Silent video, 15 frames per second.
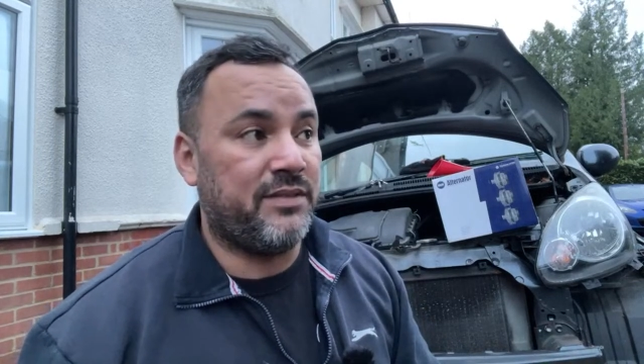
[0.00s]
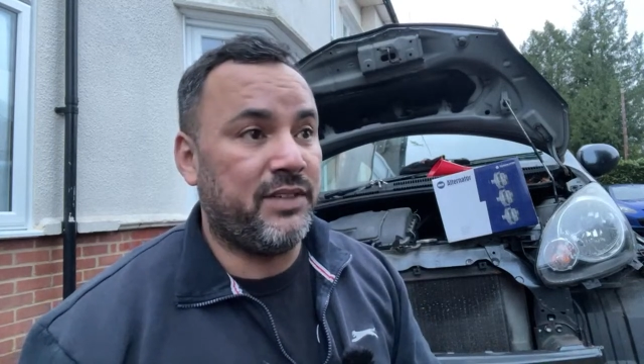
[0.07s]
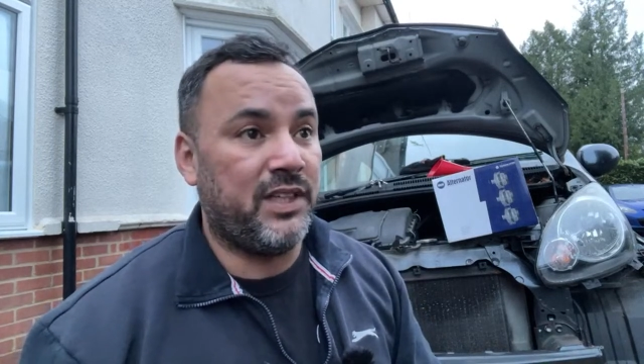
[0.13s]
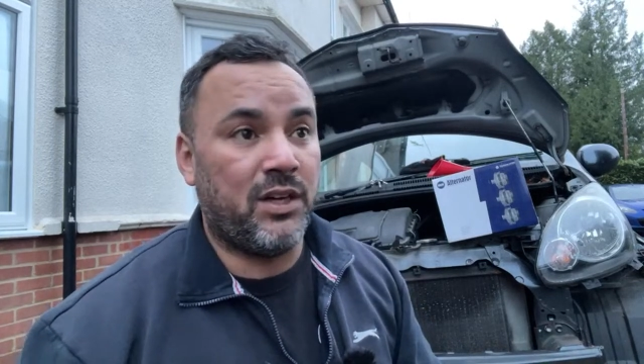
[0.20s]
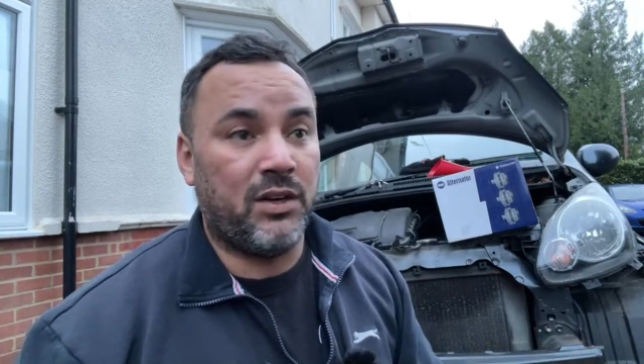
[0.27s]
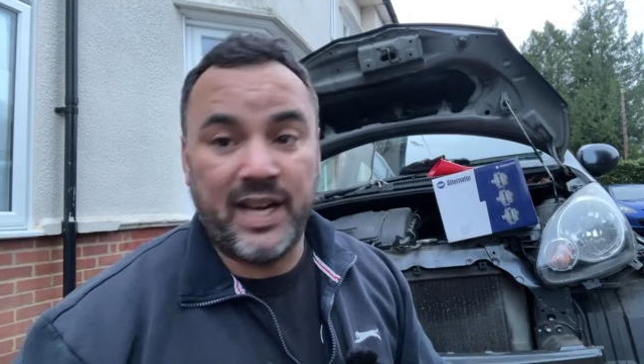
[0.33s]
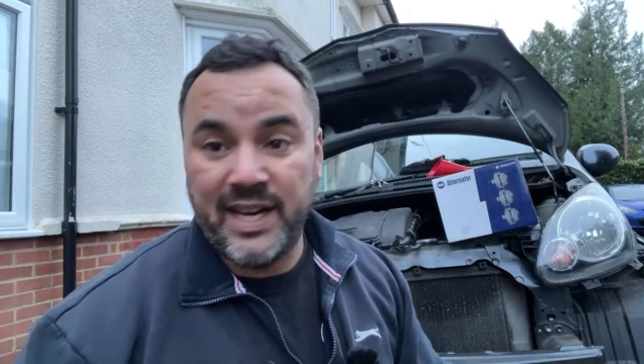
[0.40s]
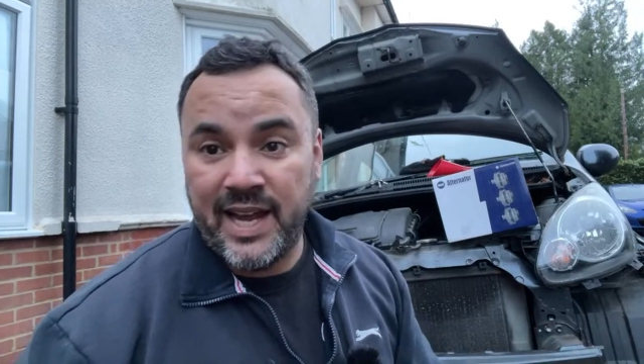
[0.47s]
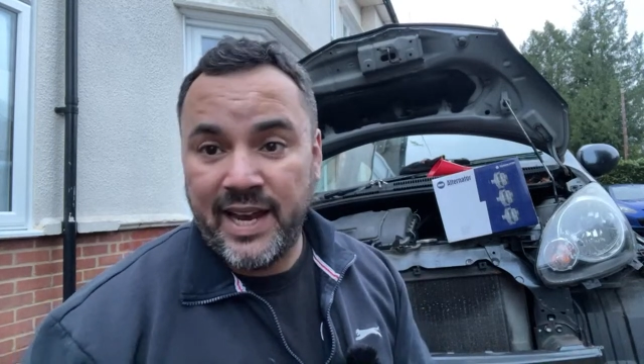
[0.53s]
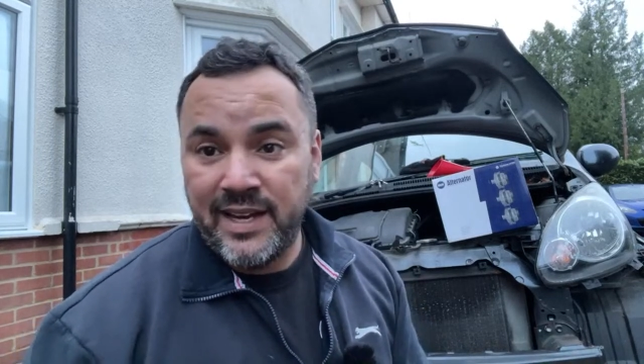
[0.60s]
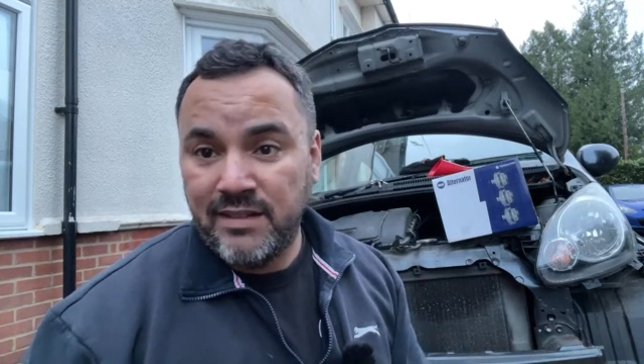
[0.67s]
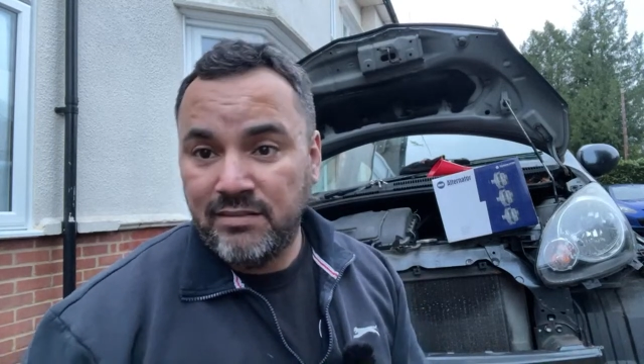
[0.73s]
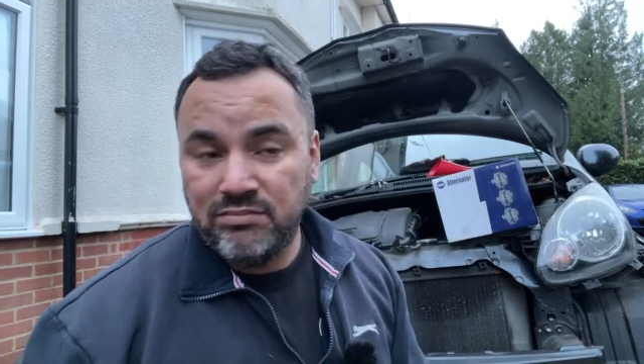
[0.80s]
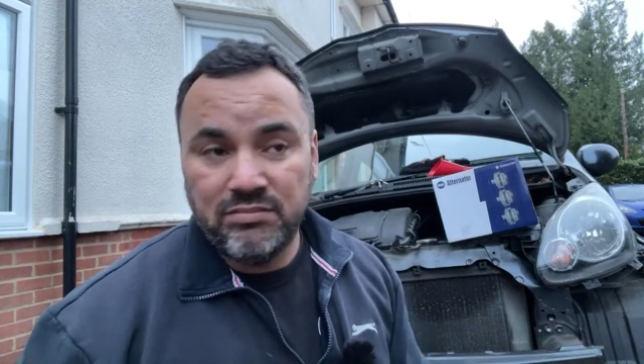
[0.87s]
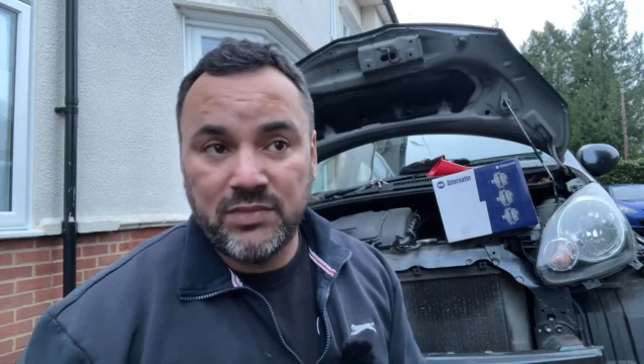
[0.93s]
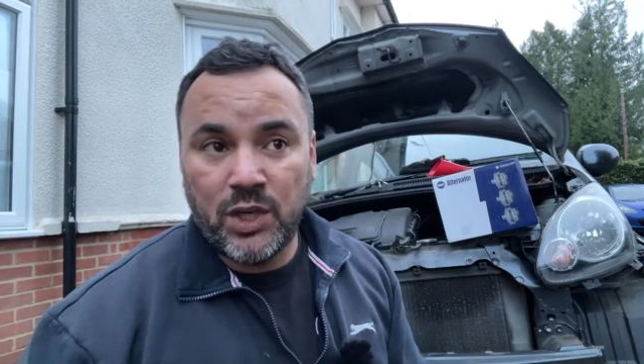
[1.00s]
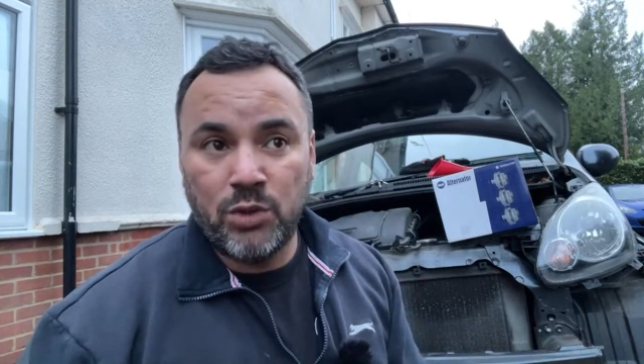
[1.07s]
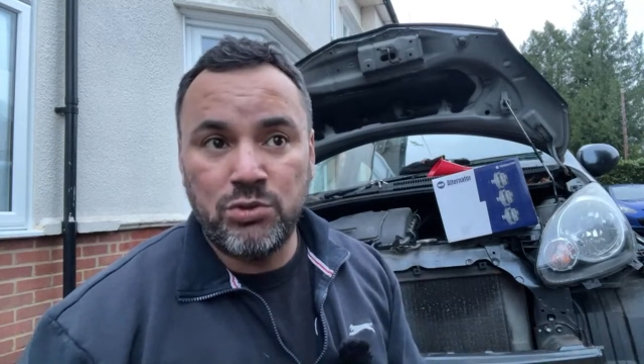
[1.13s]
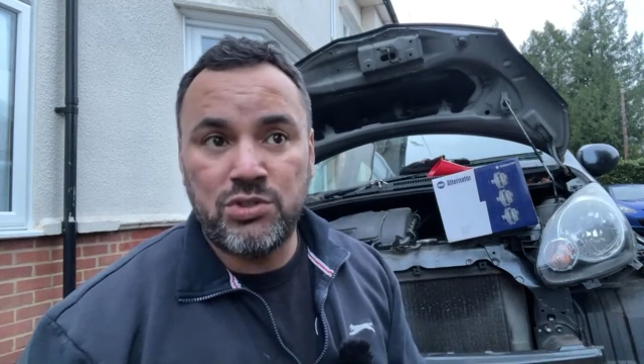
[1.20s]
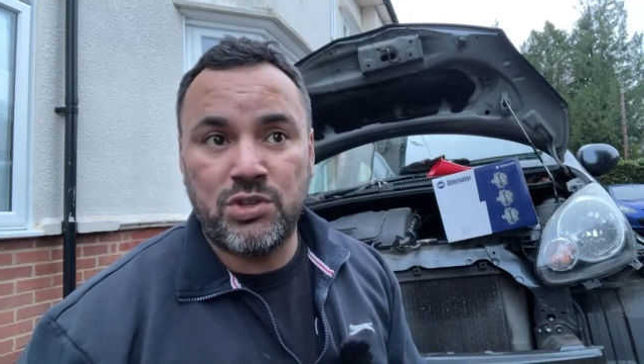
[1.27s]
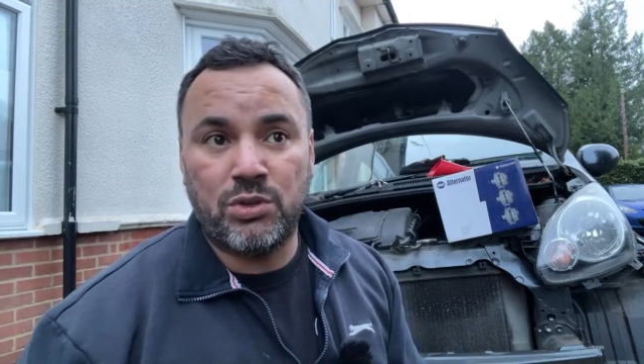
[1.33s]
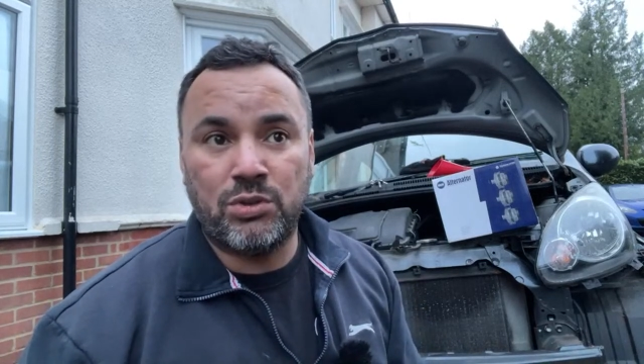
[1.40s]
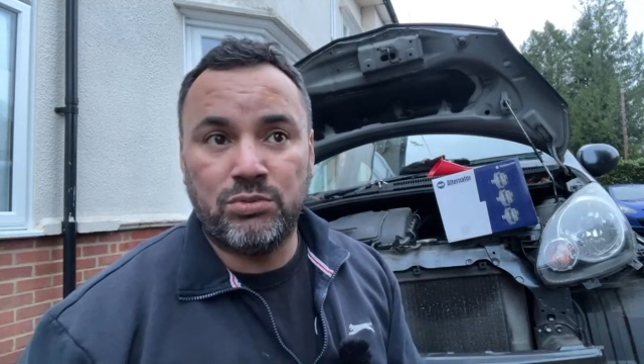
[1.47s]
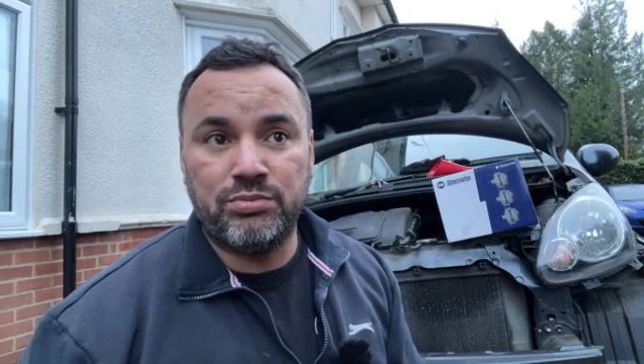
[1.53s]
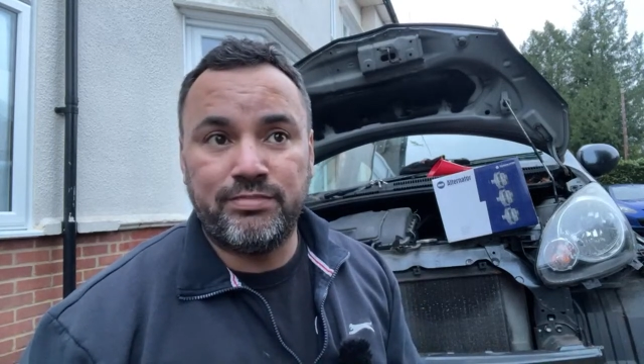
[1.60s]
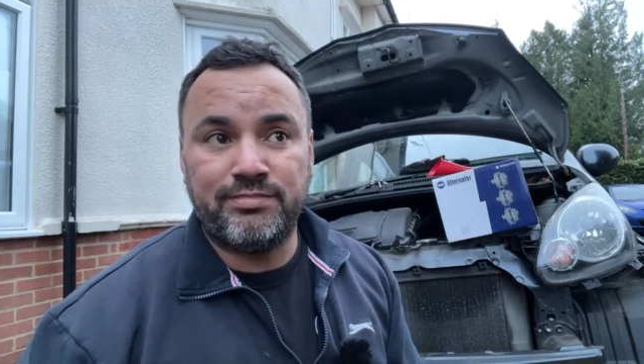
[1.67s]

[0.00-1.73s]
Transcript: you know, and also